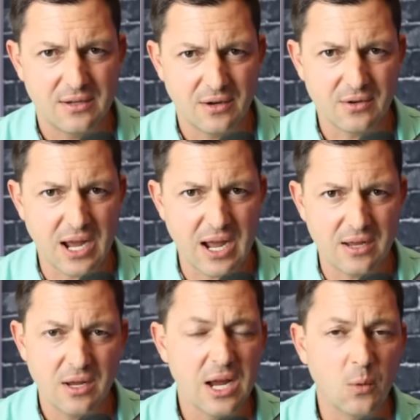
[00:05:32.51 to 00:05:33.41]
Okay.
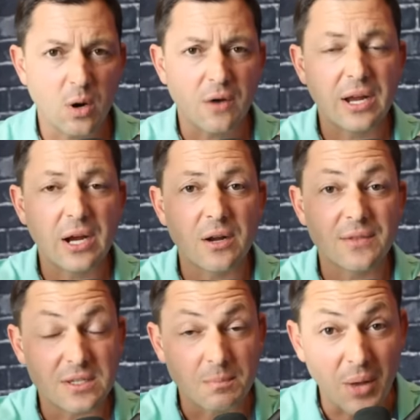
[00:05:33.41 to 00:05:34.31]
And we're over here in
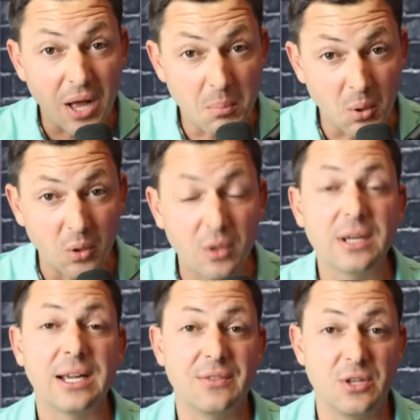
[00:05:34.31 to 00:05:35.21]
this bubble
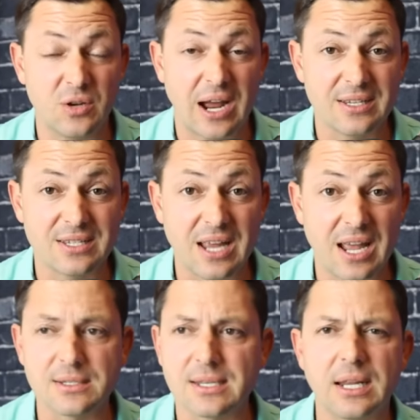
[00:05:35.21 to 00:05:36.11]
in the United
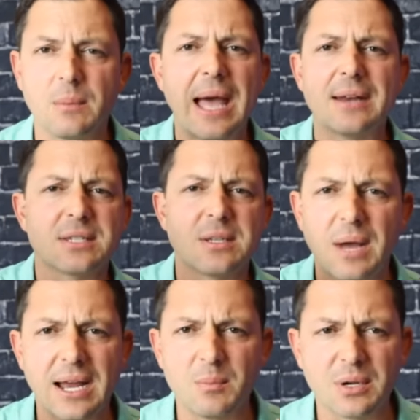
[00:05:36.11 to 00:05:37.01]
States getting mad at
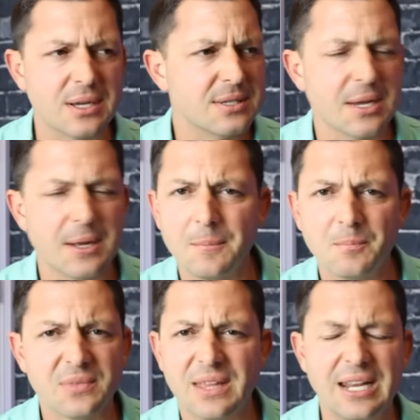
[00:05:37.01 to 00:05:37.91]
somebody because
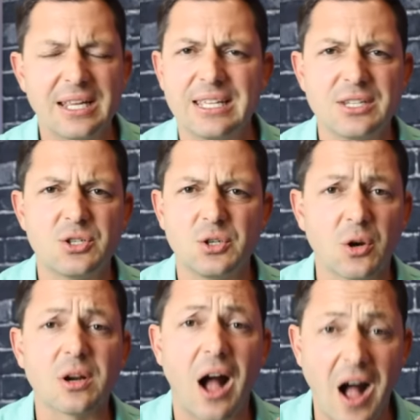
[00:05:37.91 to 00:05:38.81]
they didn't get you your
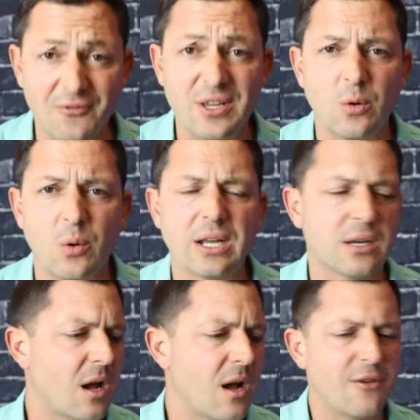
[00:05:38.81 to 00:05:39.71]
coffee quick
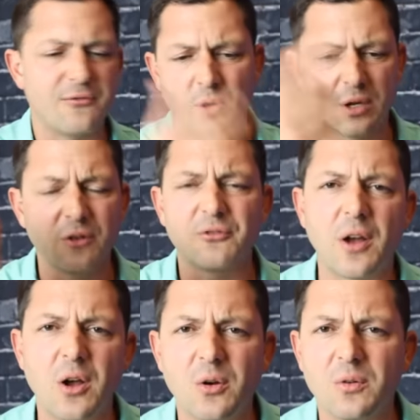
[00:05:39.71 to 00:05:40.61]
enough or your
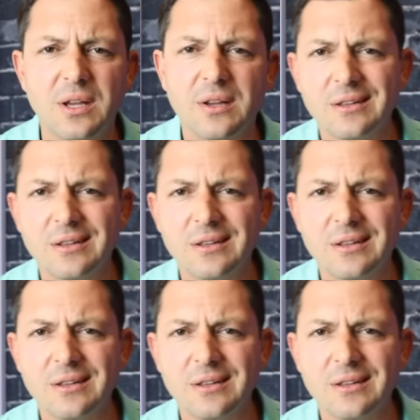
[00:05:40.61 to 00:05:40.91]
phone,